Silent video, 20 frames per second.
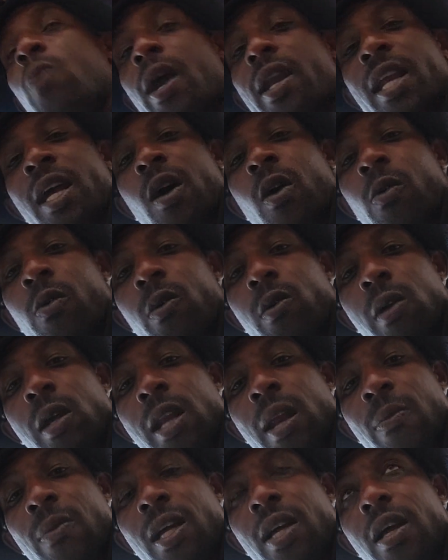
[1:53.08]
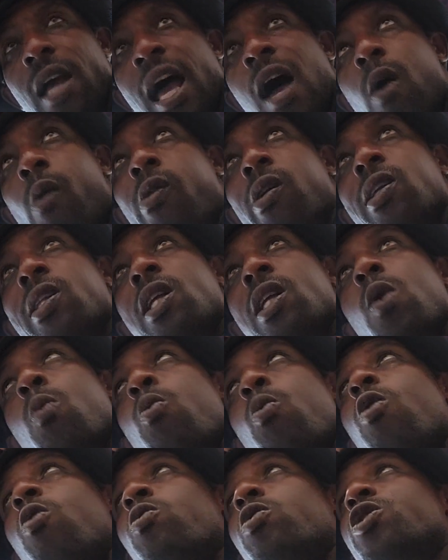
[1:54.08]
right now. And I'm like, how?
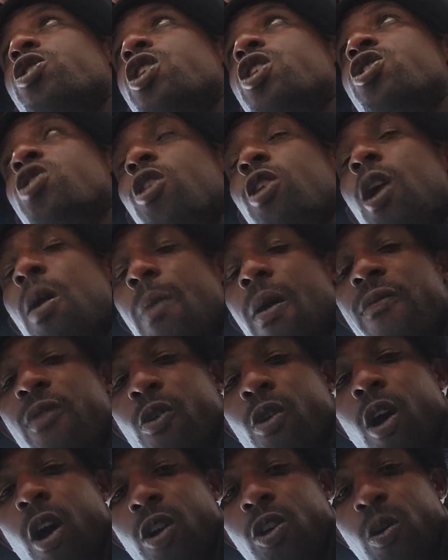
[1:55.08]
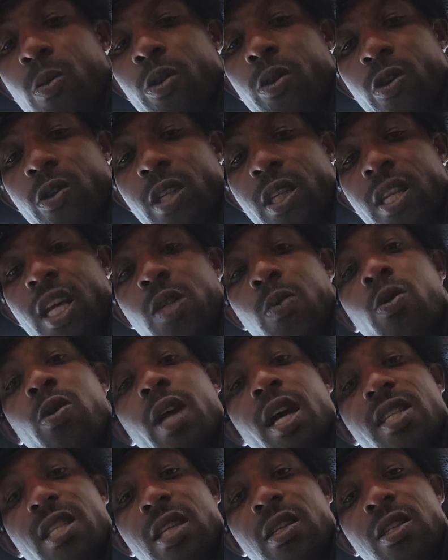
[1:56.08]
Well, she turned off my phone October 13th. That's
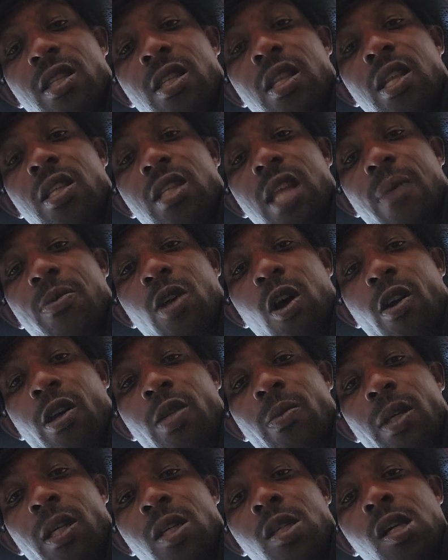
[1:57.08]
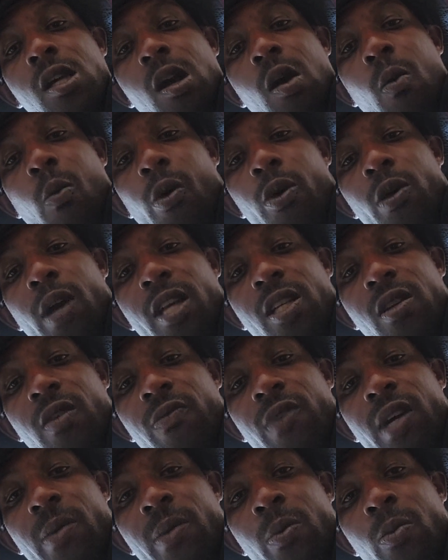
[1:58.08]
when you guys stopped talking to me. Well, you guys
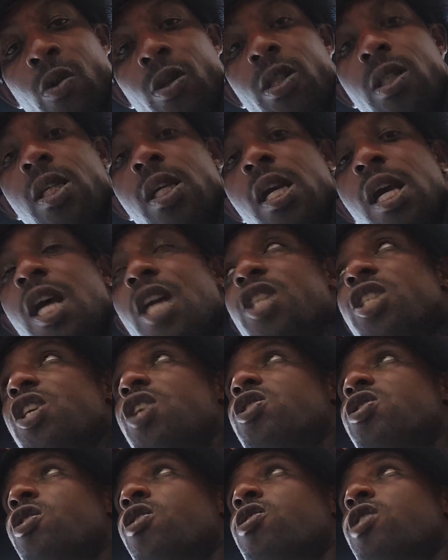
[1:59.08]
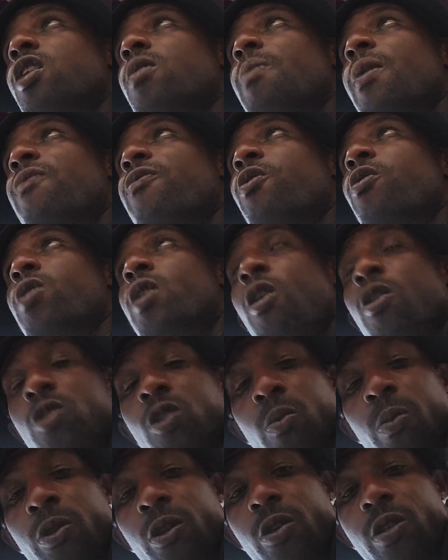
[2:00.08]
couldn't find me anymore. She turned off my phone
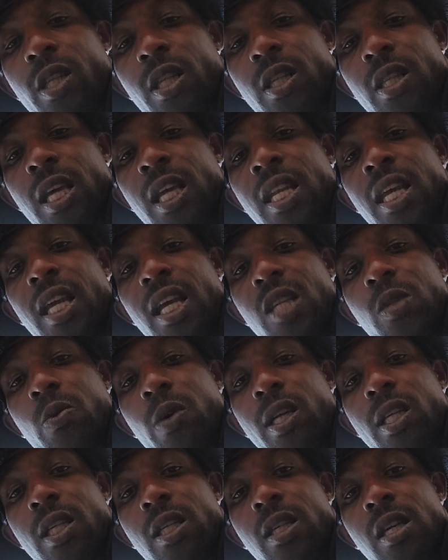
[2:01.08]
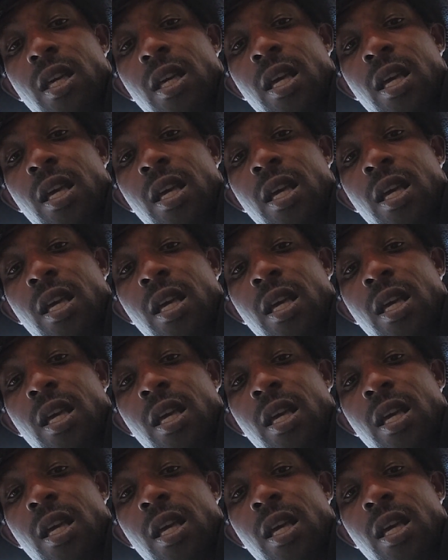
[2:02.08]
October 13th. And then guess what?